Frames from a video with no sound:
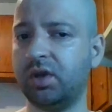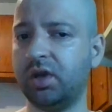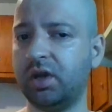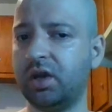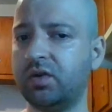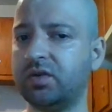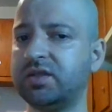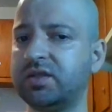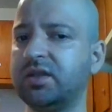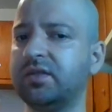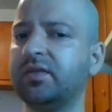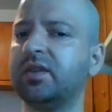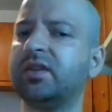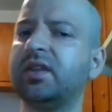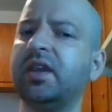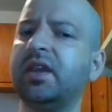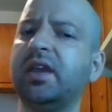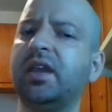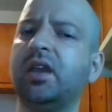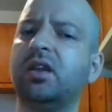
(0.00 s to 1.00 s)
and I was even
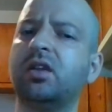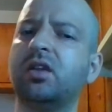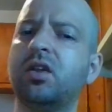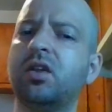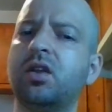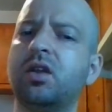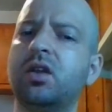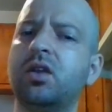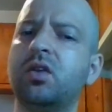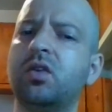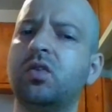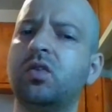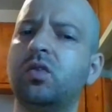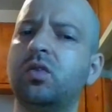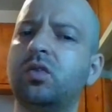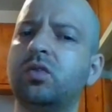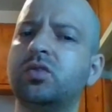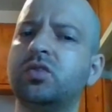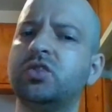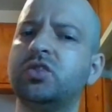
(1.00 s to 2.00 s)
thinking
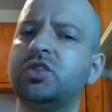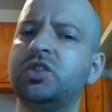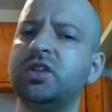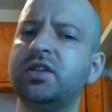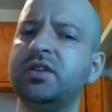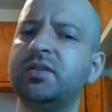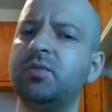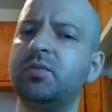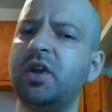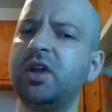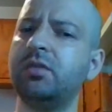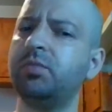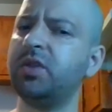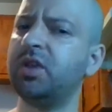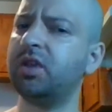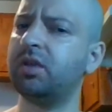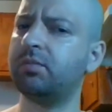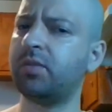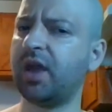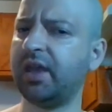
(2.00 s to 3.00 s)
she might
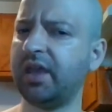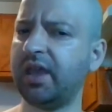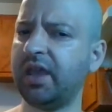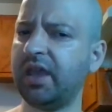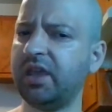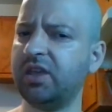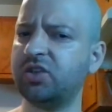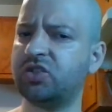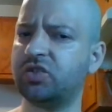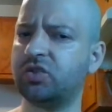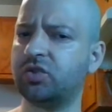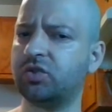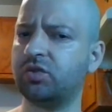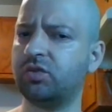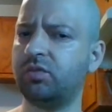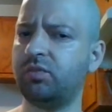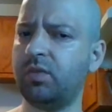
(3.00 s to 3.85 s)
be in my age